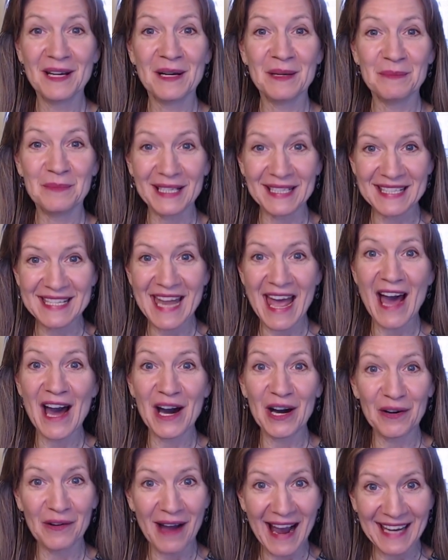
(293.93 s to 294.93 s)
but
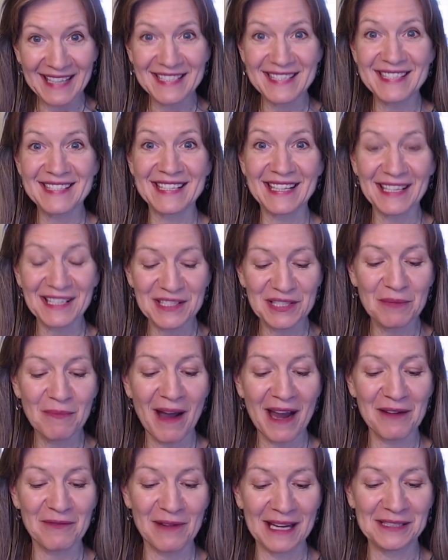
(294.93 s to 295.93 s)
now I stick to
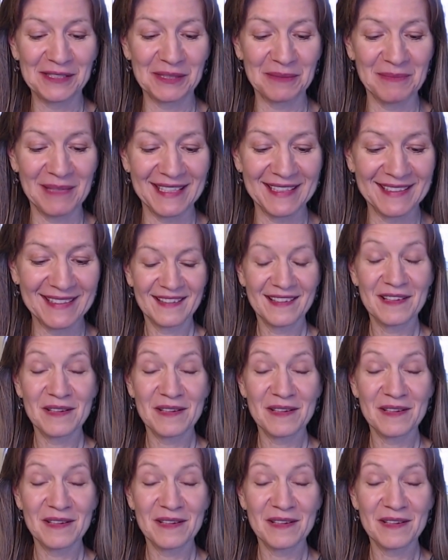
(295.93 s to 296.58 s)
my regimen.